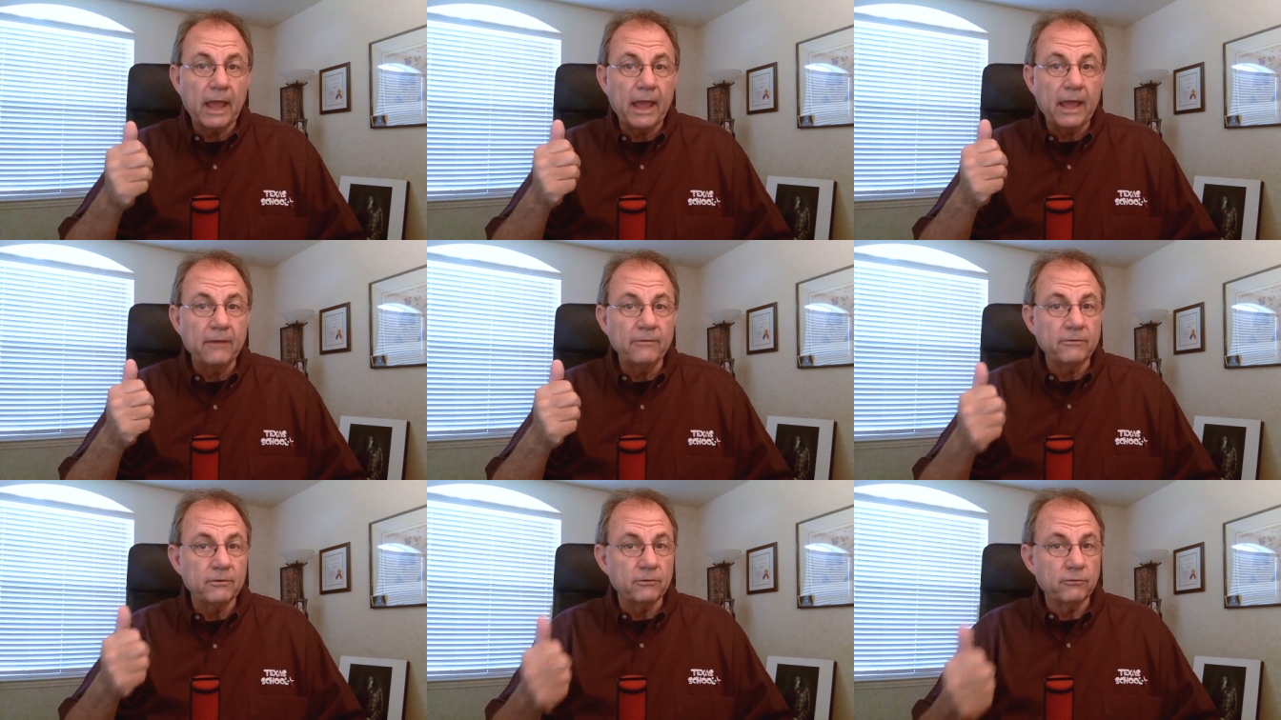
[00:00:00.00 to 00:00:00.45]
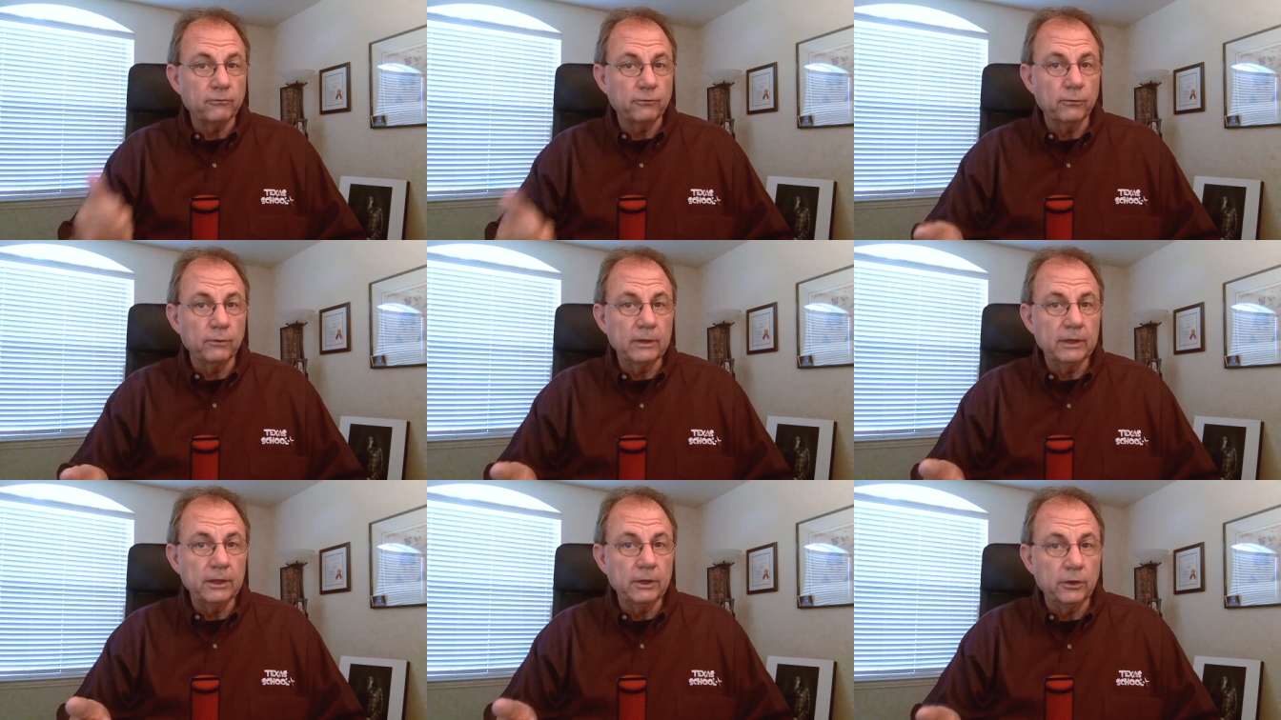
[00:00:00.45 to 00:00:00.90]
as it
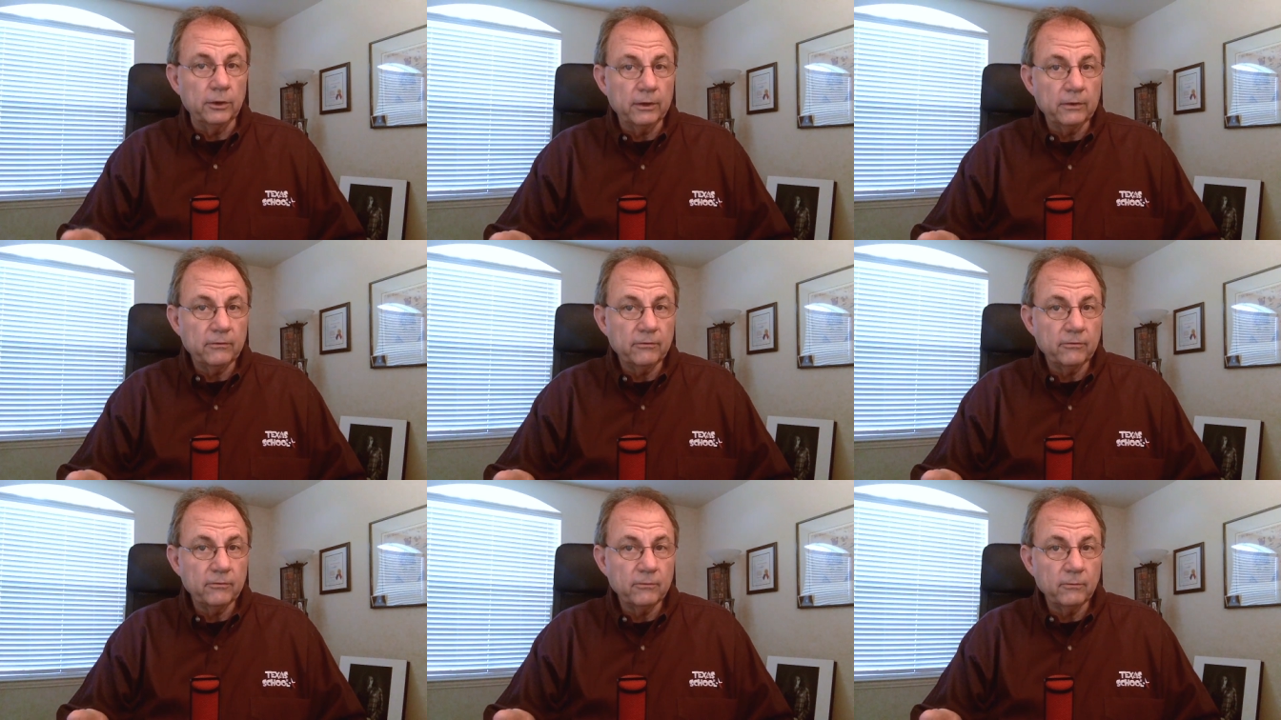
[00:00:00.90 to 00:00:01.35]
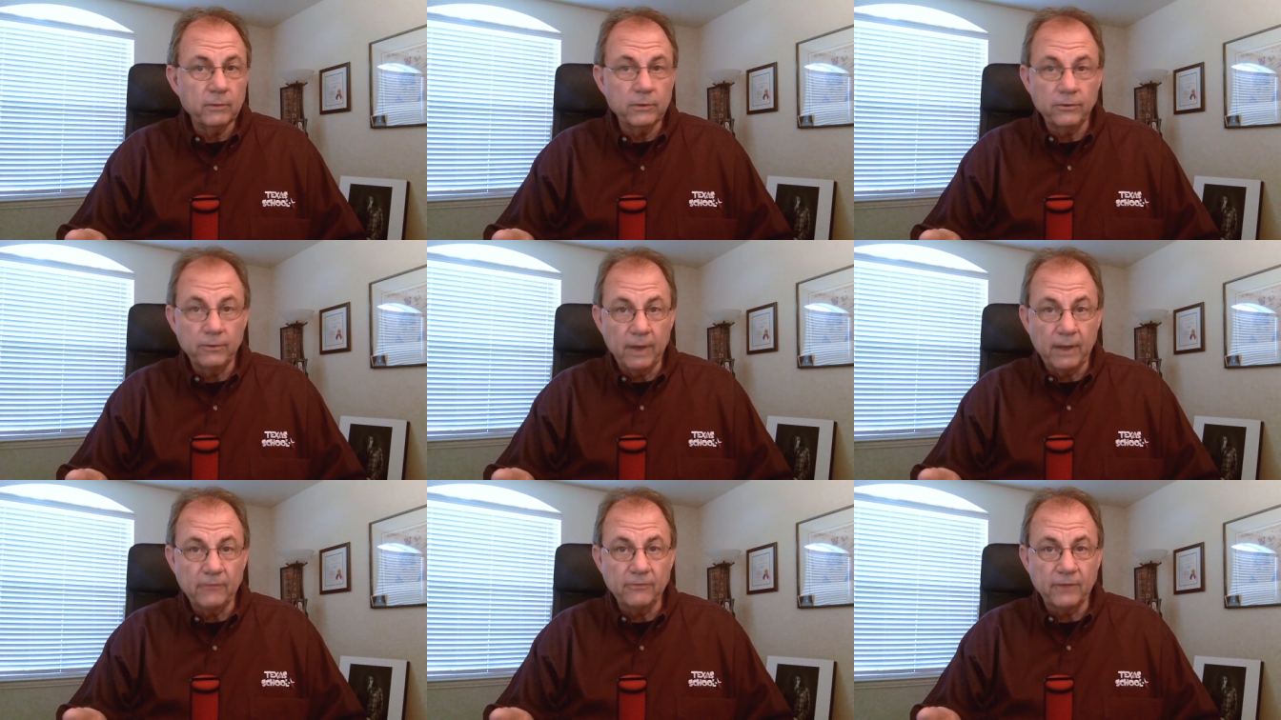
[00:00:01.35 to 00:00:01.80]
truly looks when
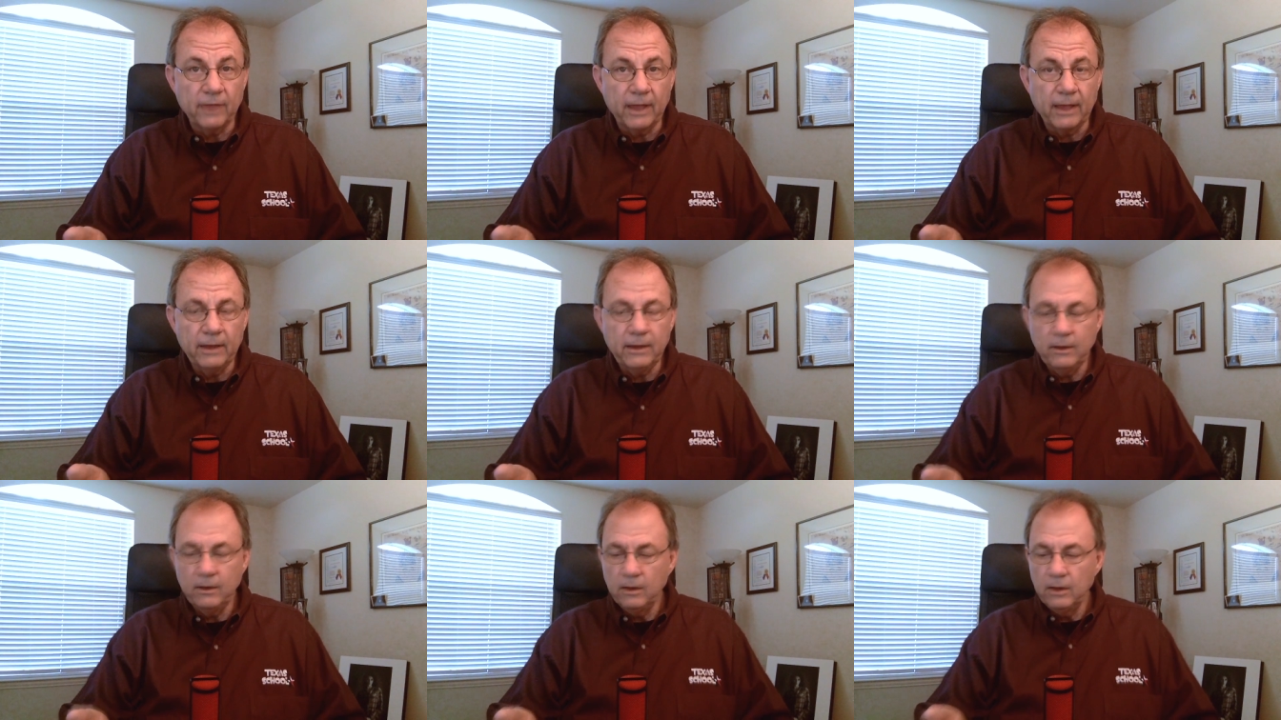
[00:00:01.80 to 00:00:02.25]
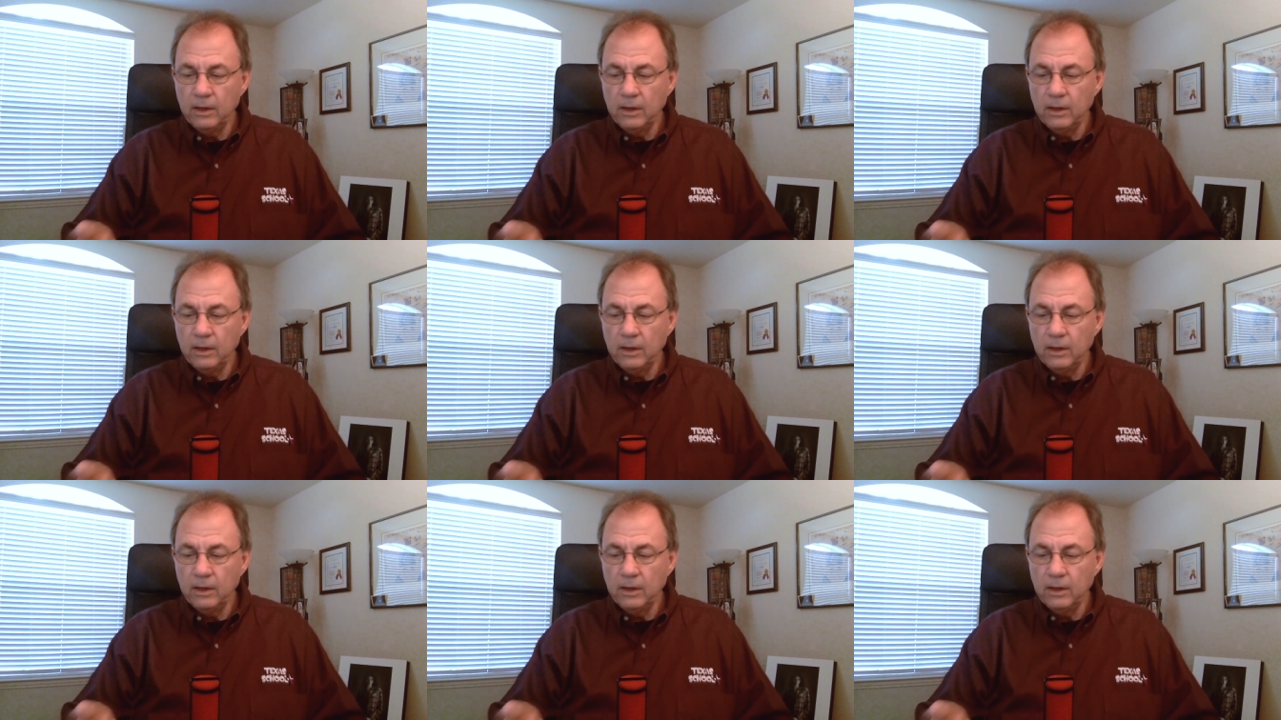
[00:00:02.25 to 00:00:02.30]
you're outside